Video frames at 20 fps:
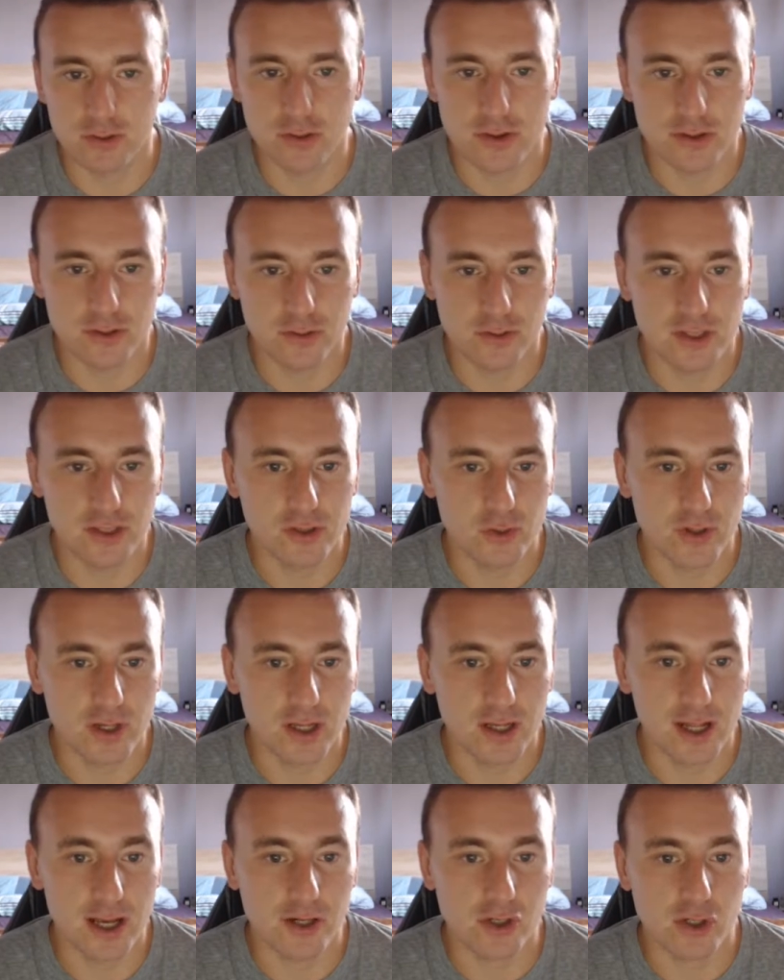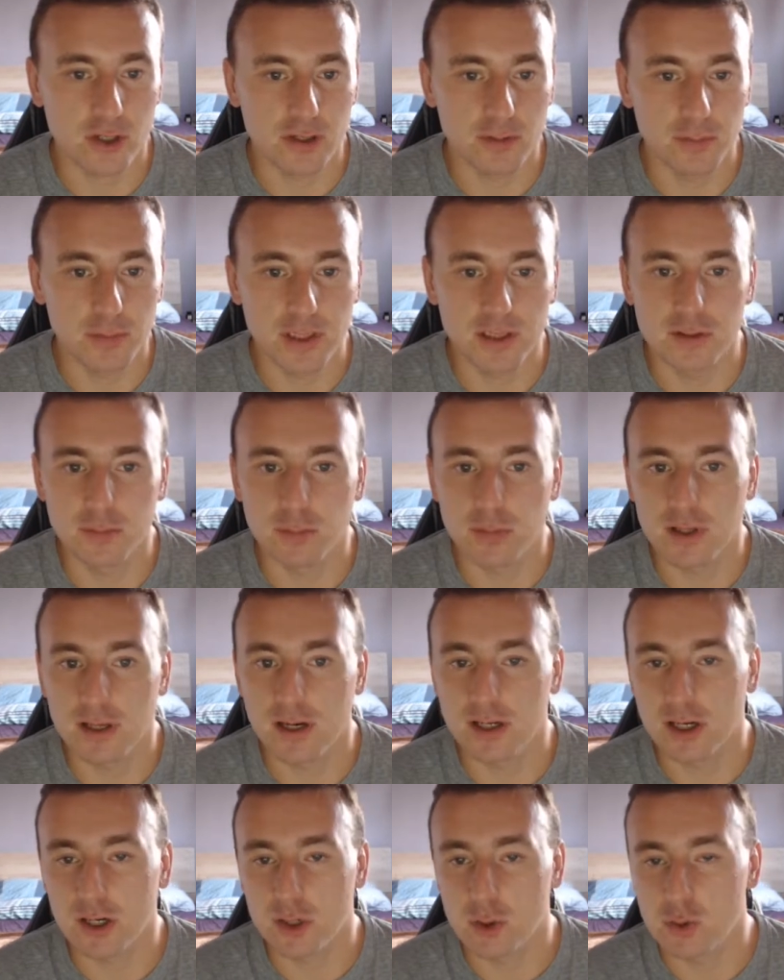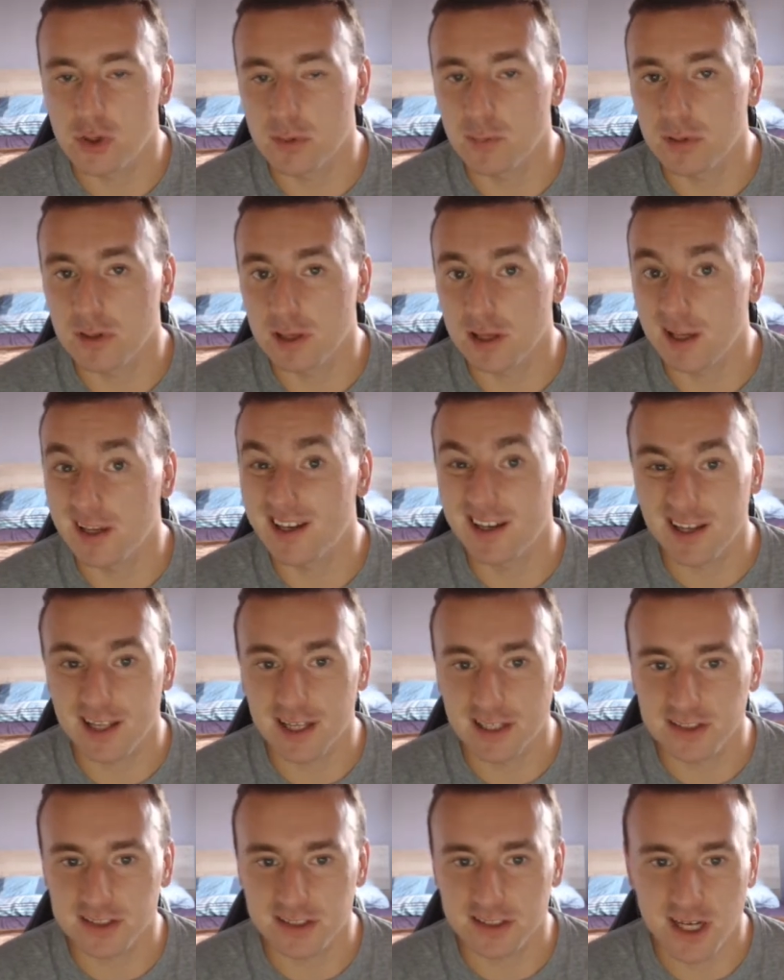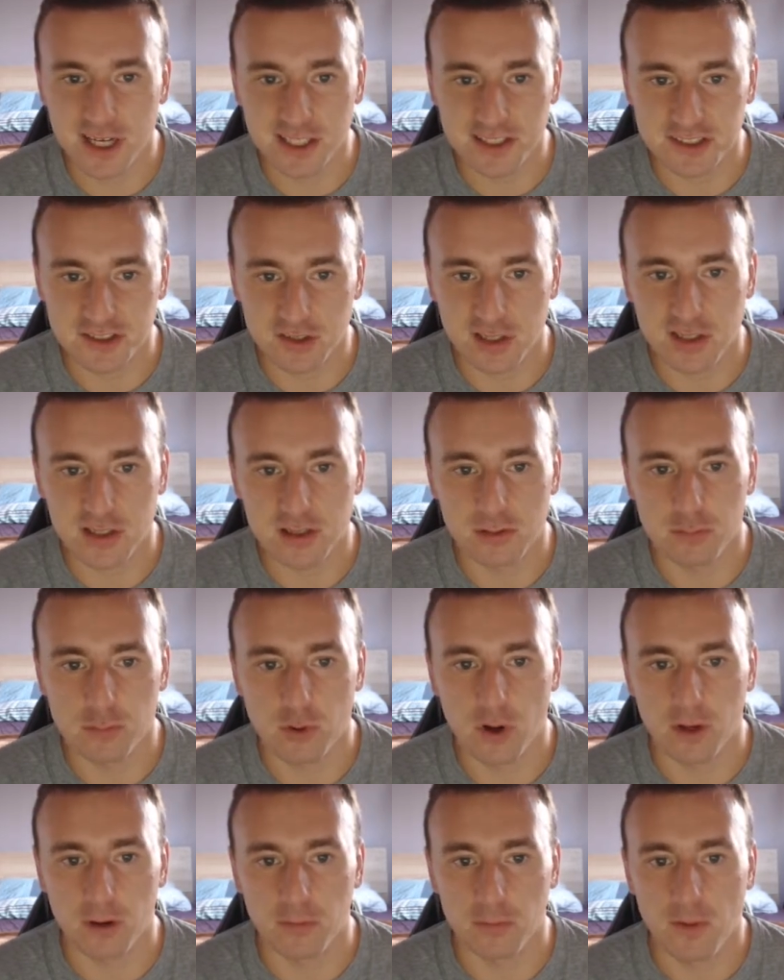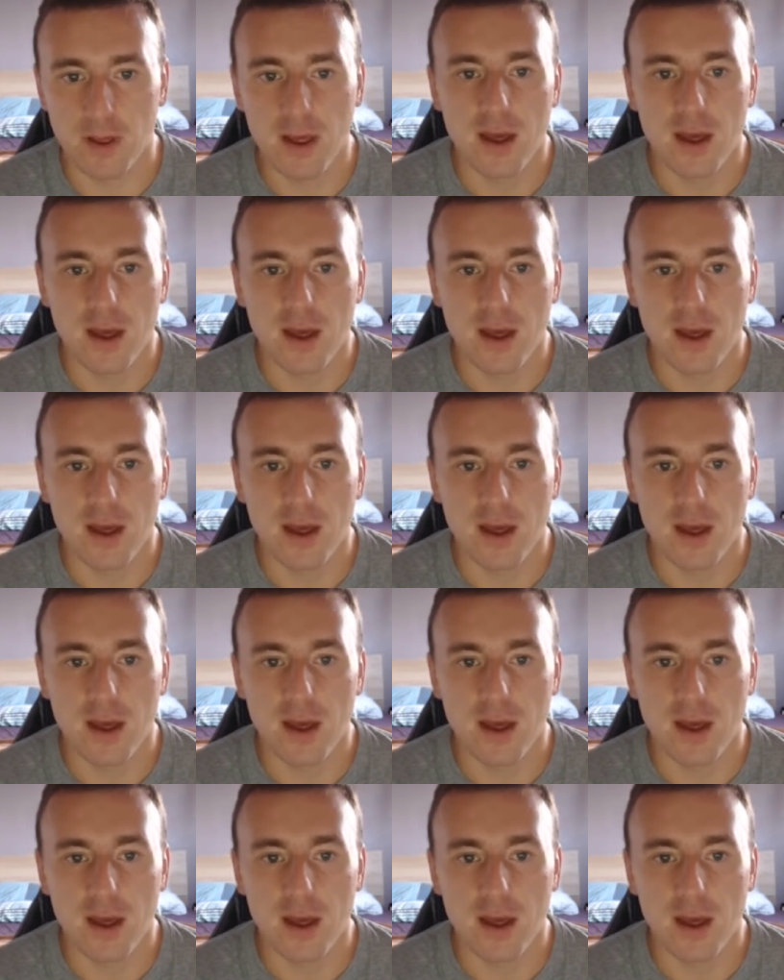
so that you can actually be the player who can play against the isolated pawn.